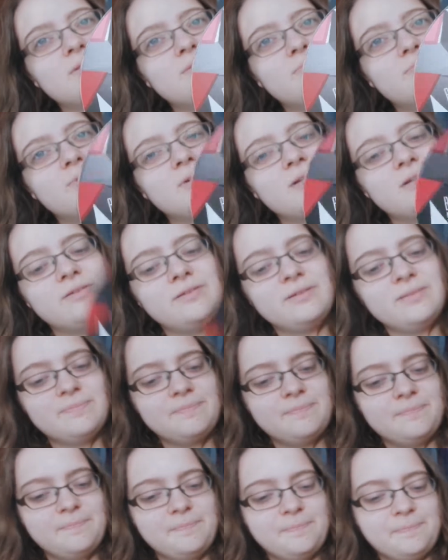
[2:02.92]
really pretty
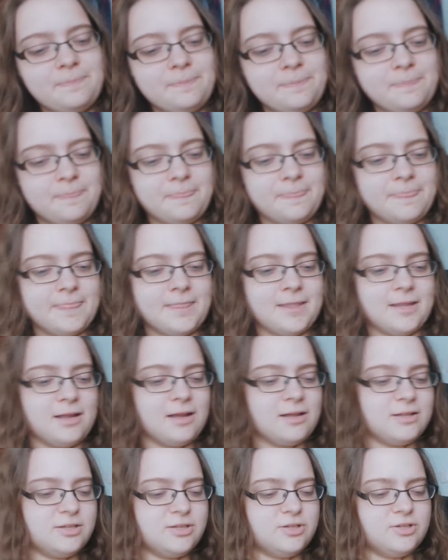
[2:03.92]

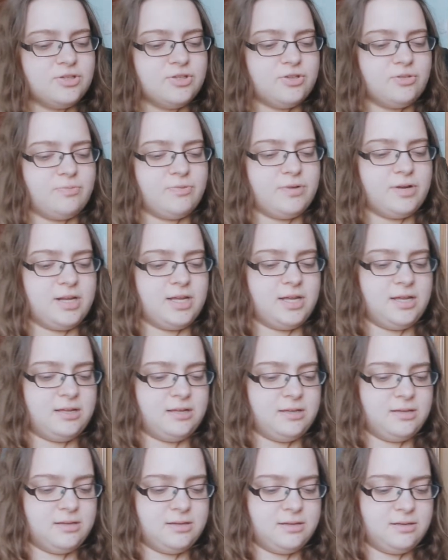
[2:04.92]
so pretty
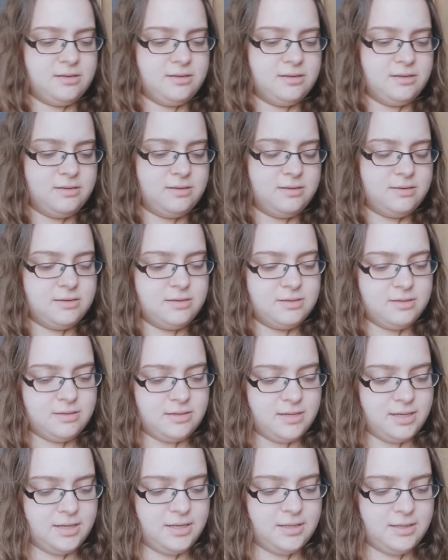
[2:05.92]

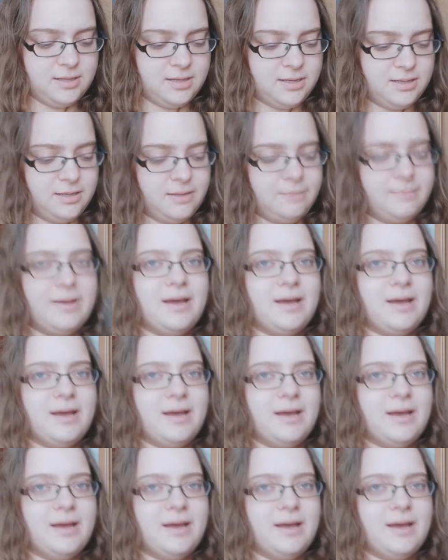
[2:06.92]
and then the